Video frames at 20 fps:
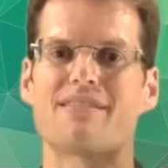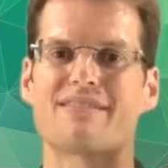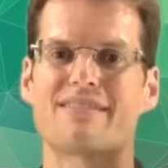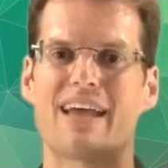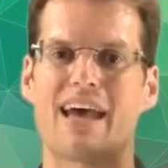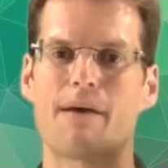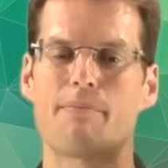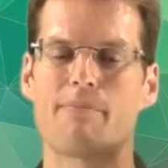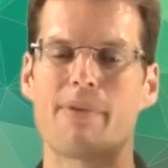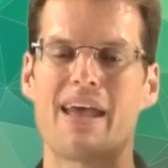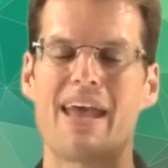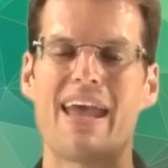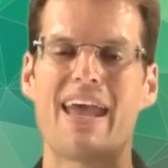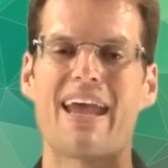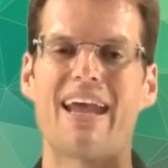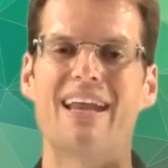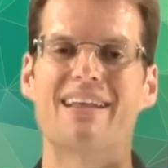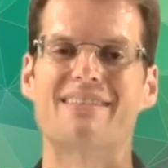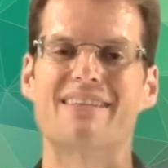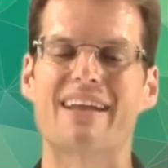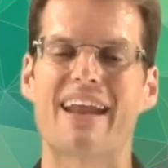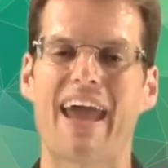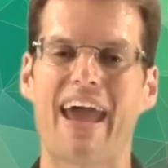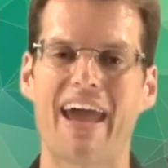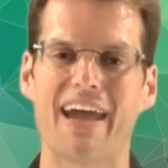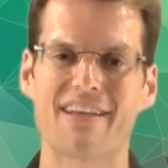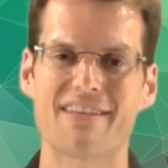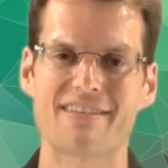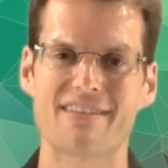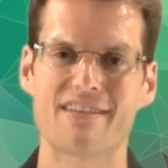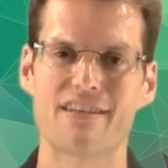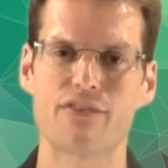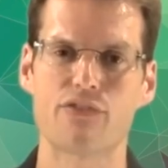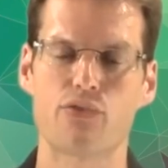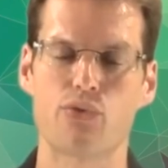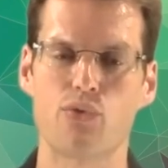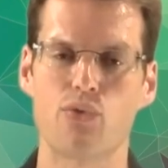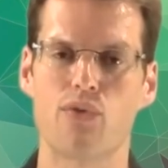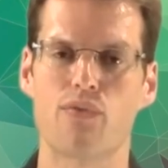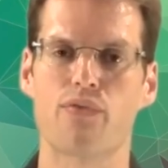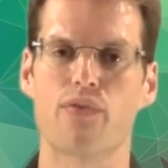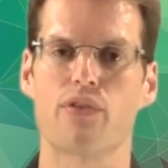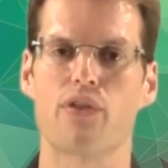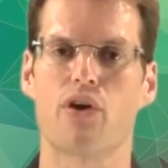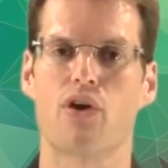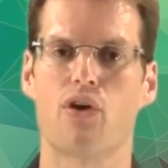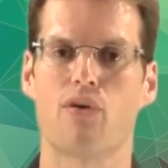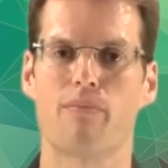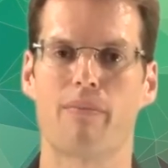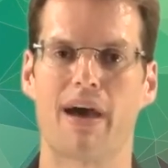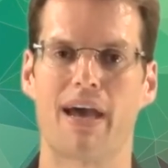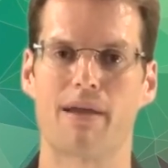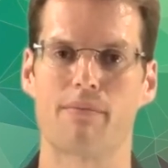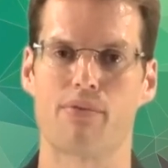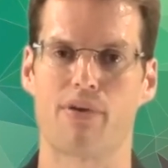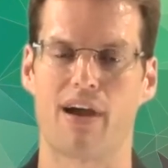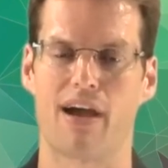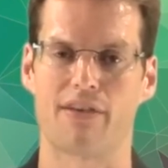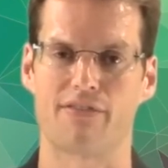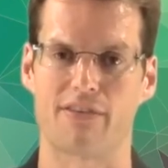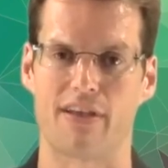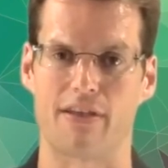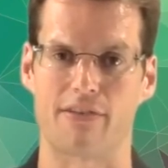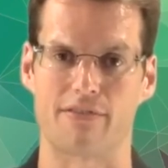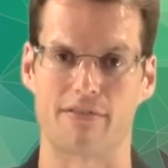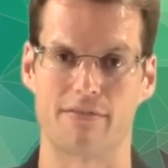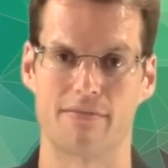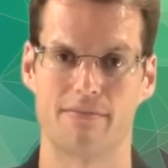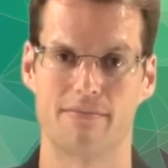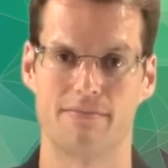step and is an excellent tool for the home buying process.